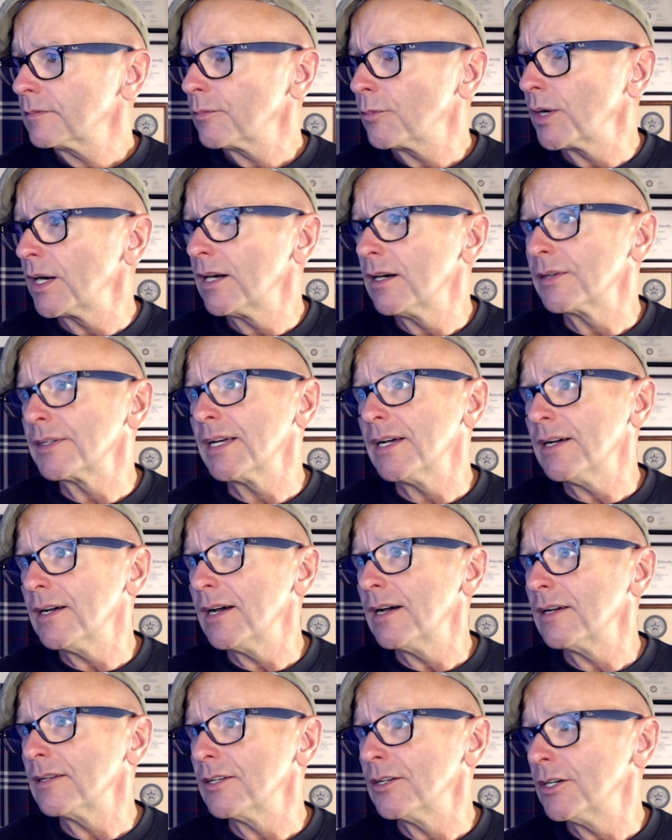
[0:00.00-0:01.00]
wow,
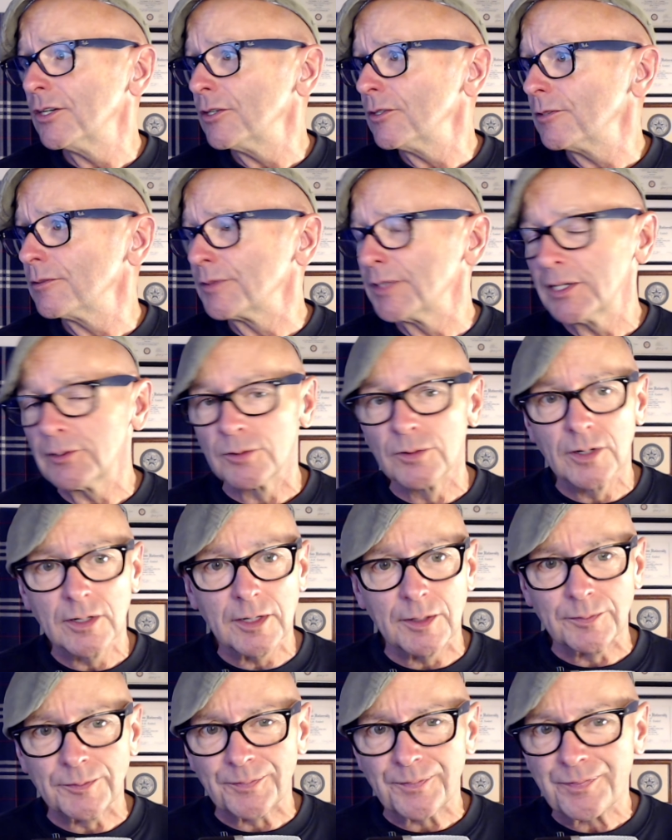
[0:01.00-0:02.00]
yeah, no, Ned
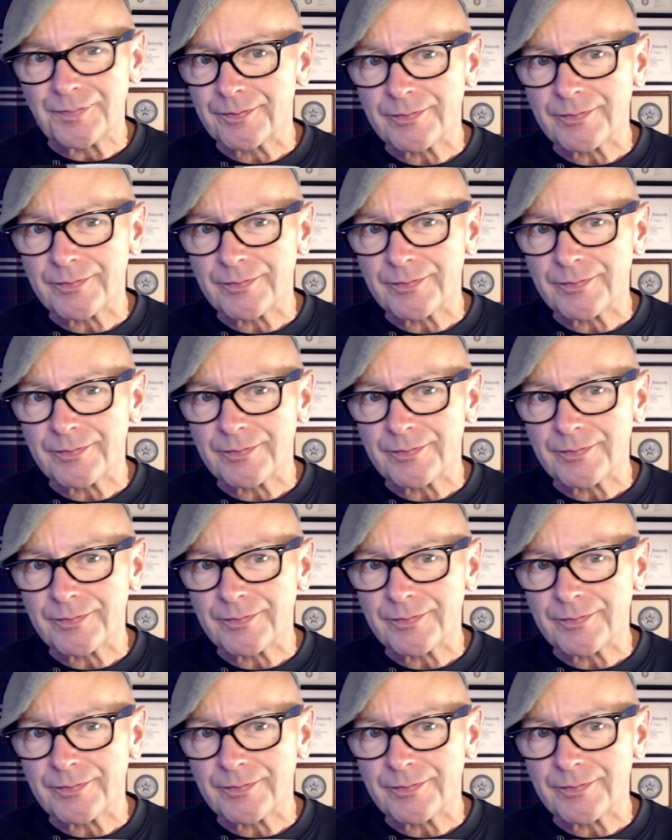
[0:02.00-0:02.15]
Rorem.